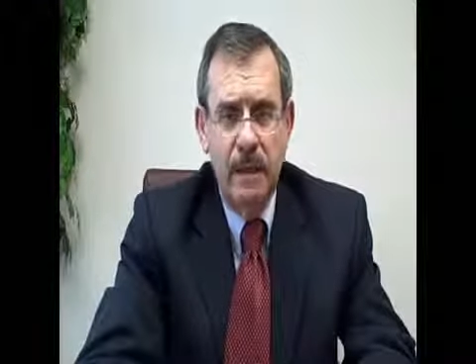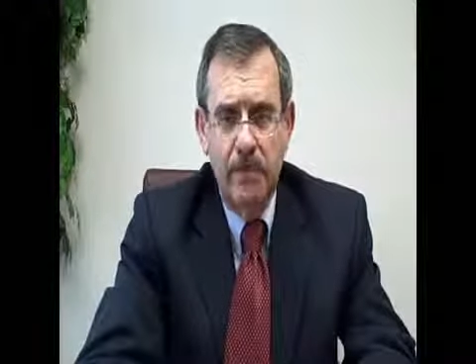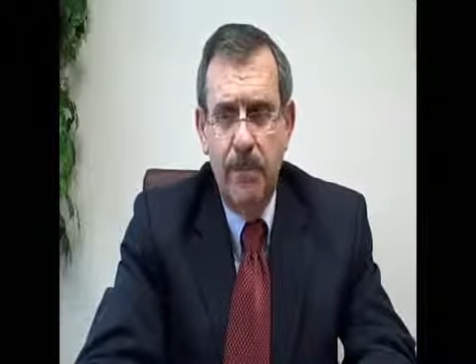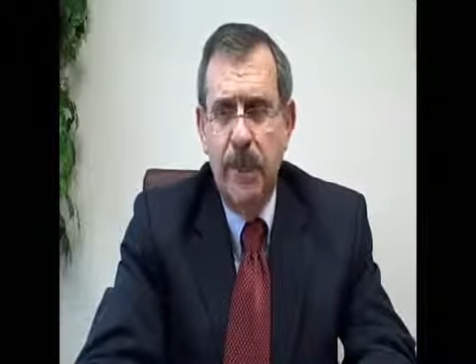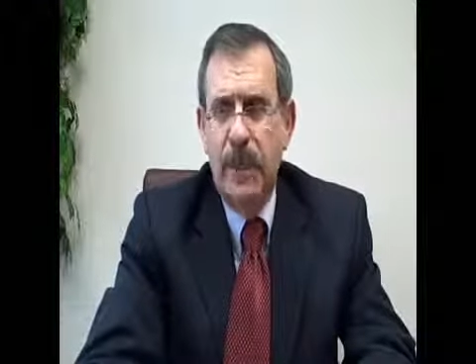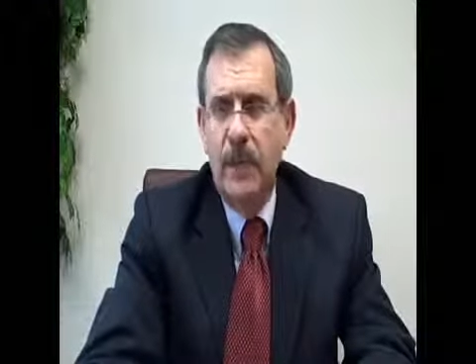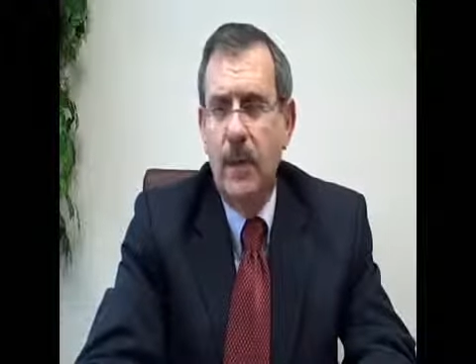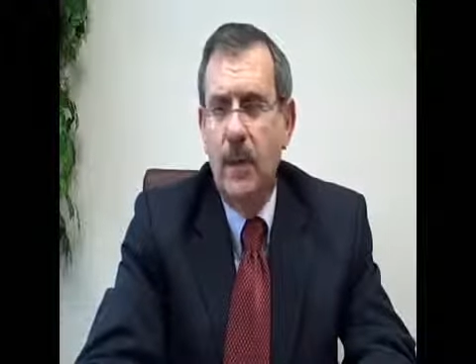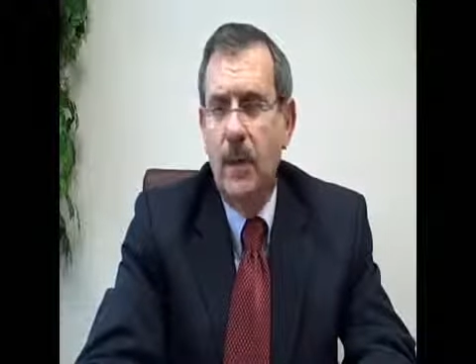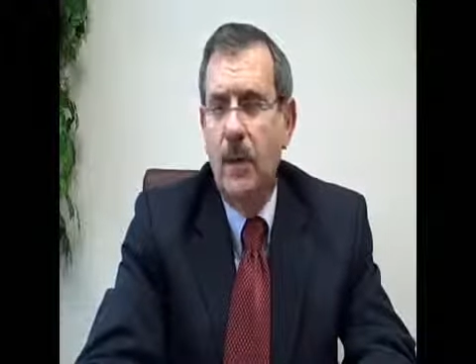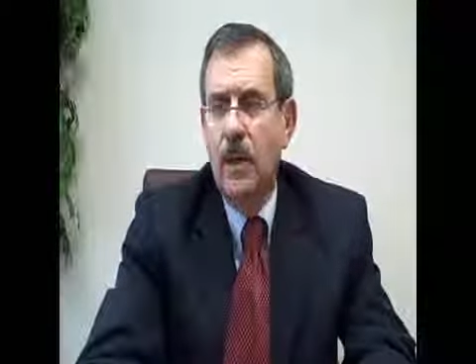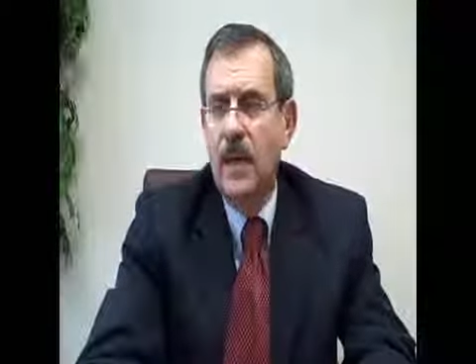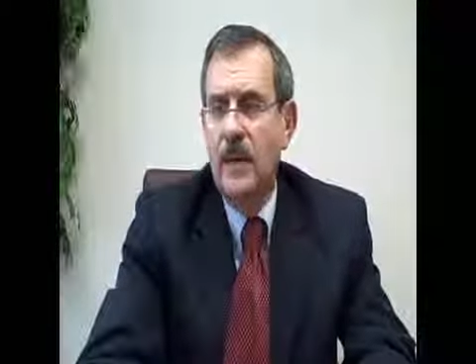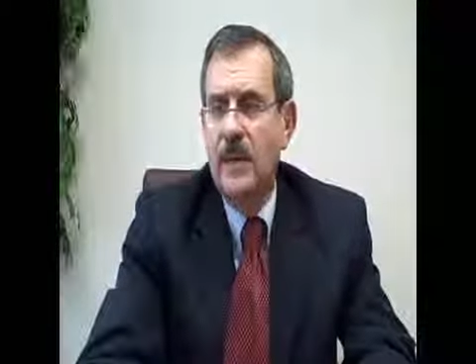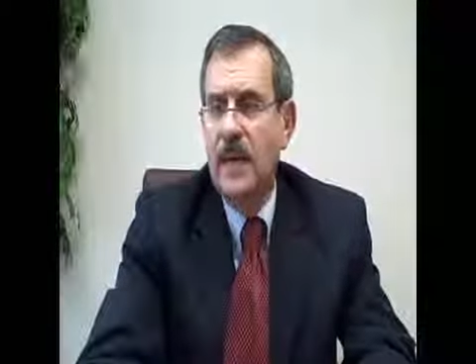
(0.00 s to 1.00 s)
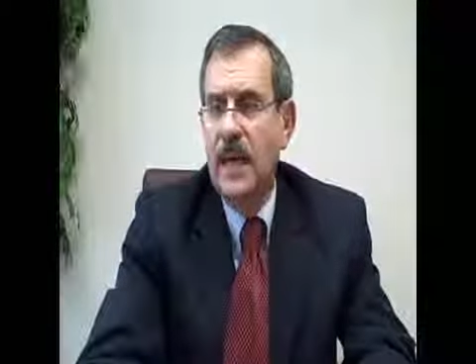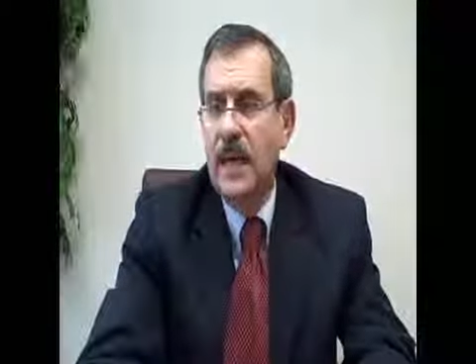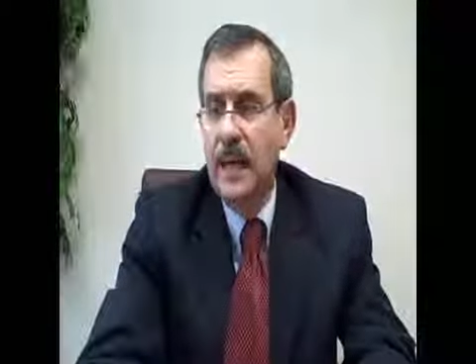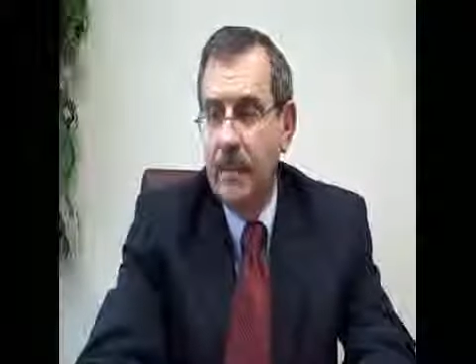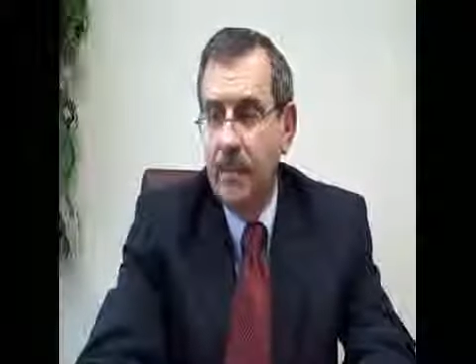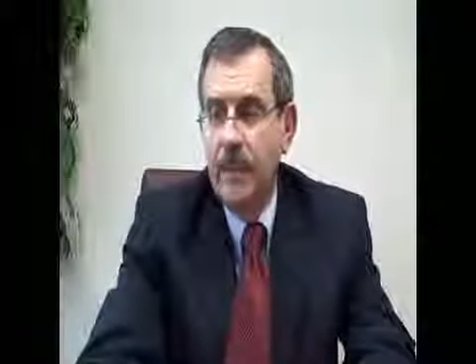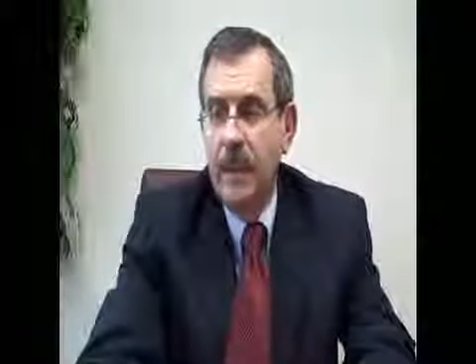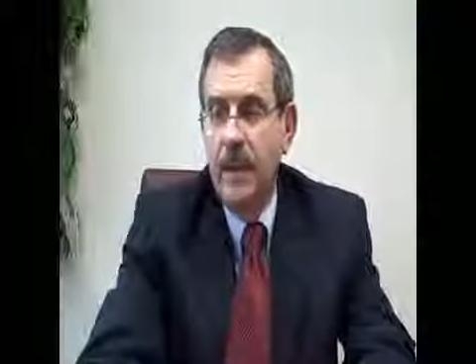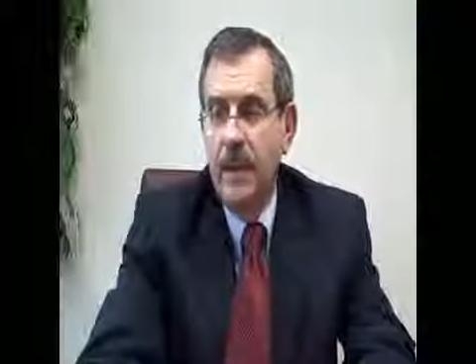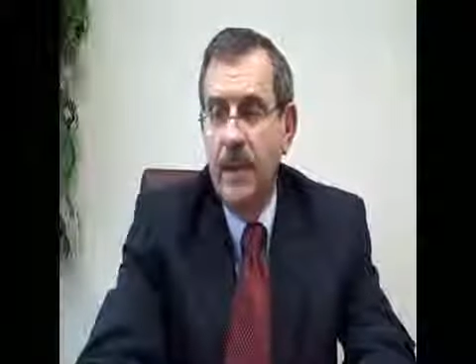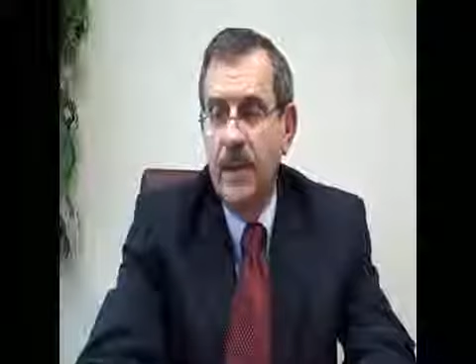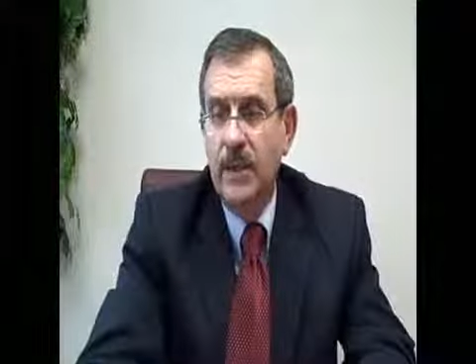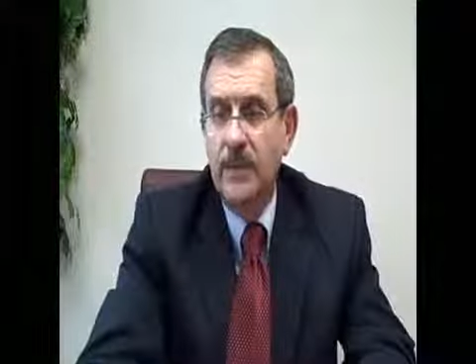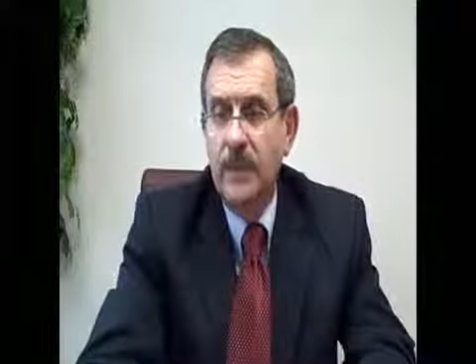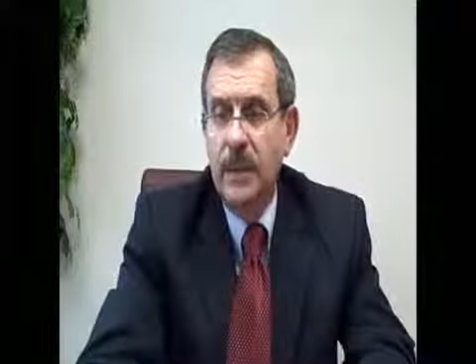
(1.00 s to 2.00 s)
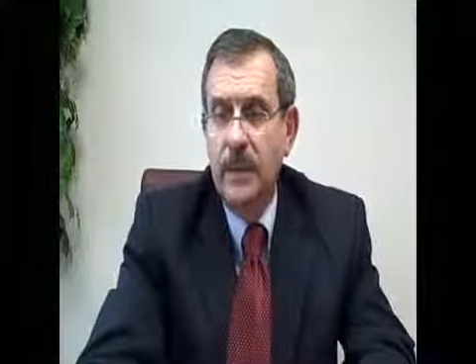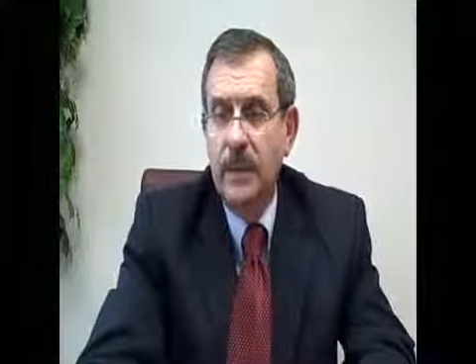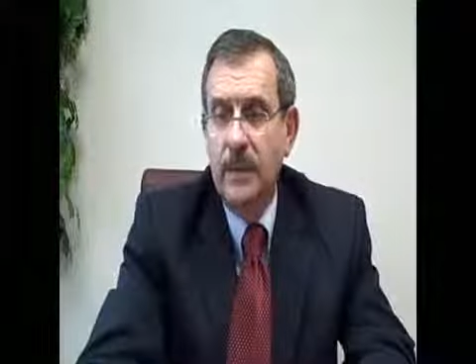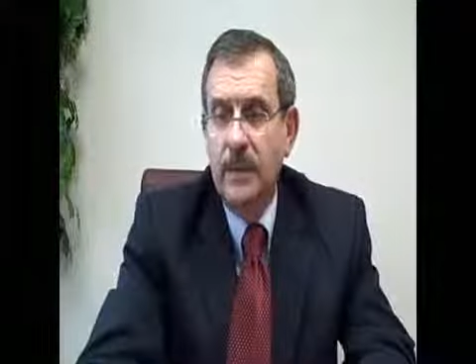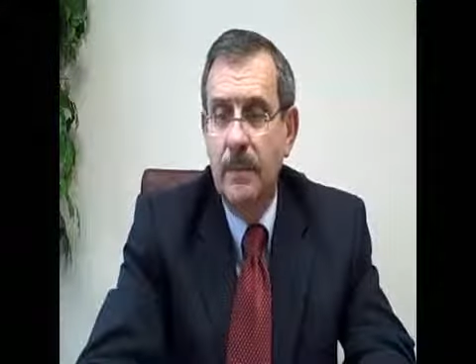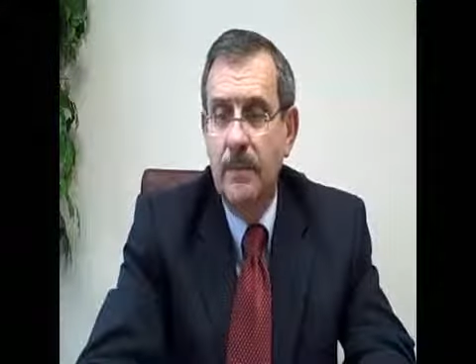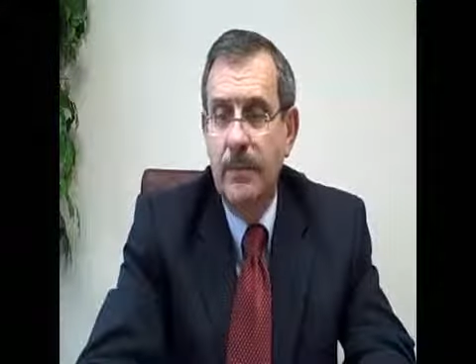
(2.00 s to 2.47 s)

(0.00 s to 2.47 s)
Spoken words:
that may cause embarrassment.